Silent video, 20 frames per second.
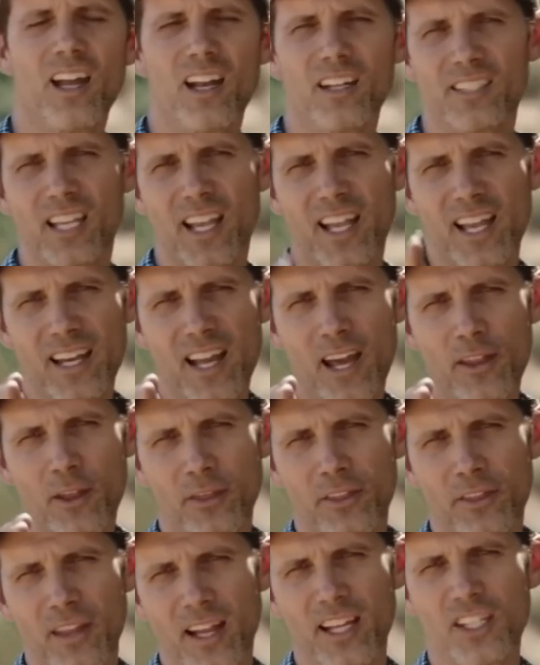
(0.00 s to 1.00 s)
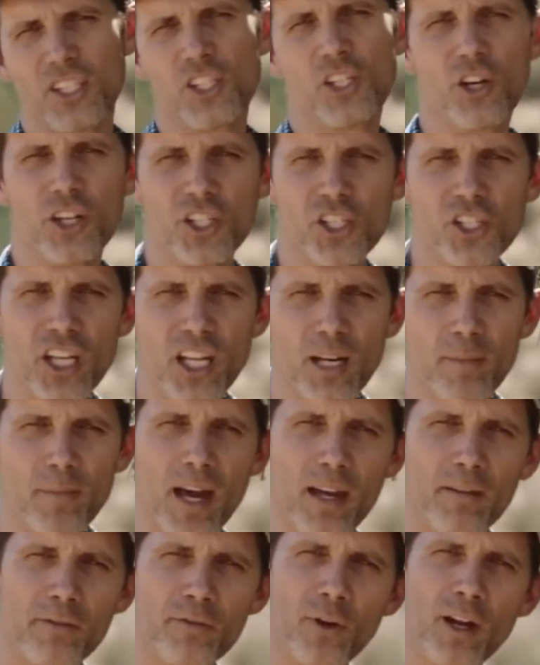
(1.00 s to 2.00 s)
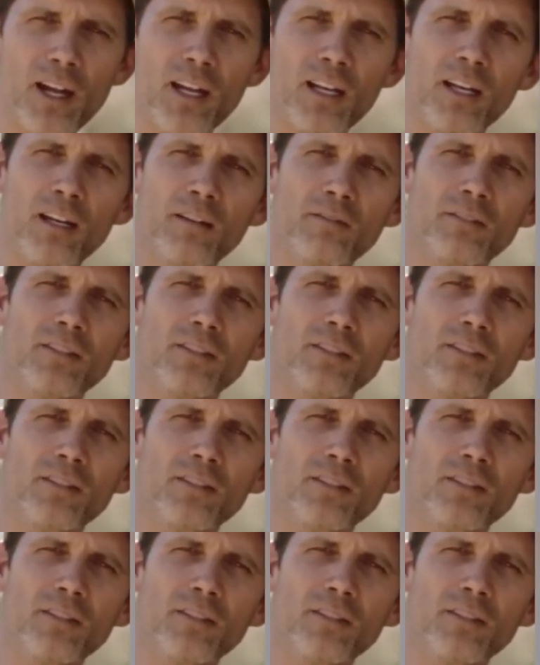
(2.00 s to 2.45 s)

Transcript: I'll tell you another thing I sure as shit am not afraid of.